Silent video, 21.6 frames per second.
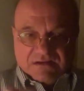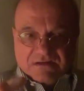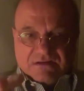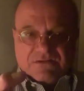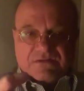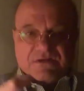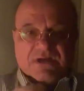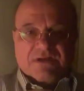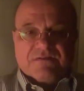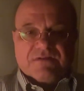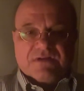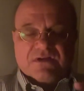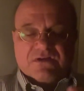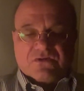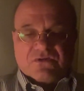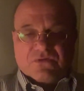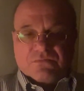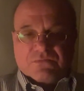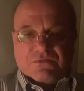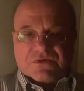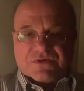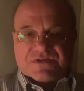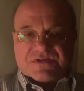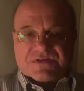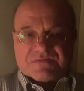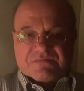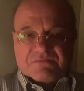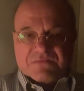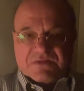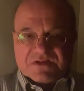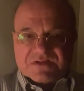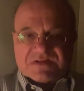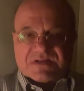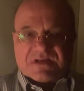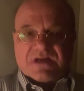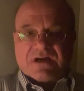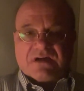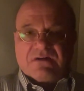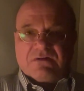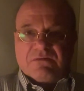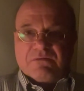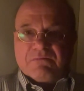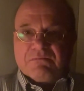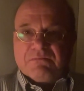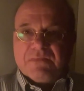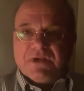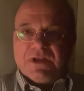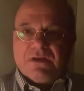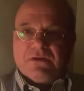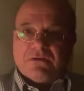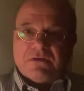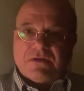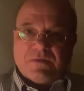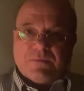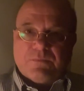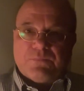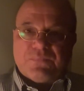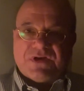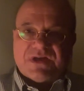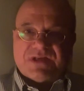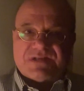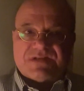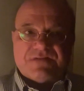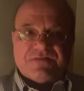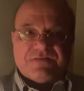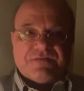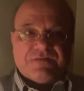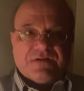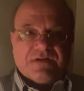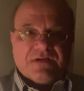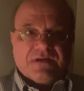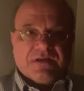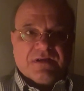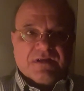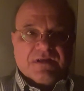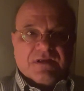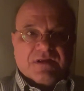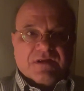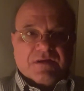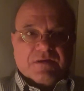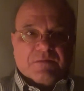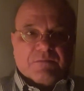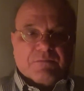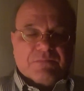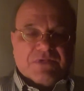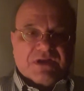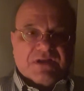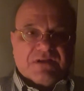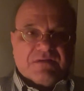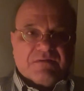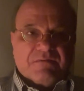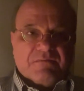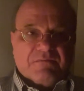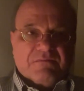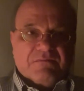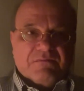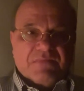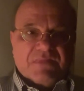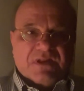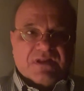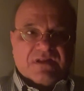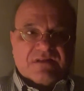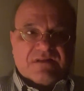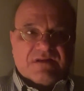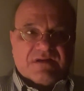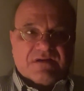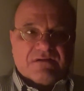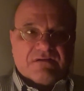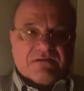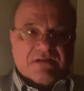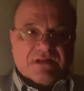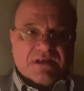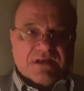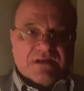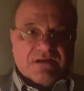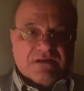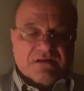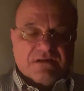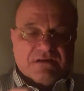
driving towards Moscow, may look impressive, but militarily,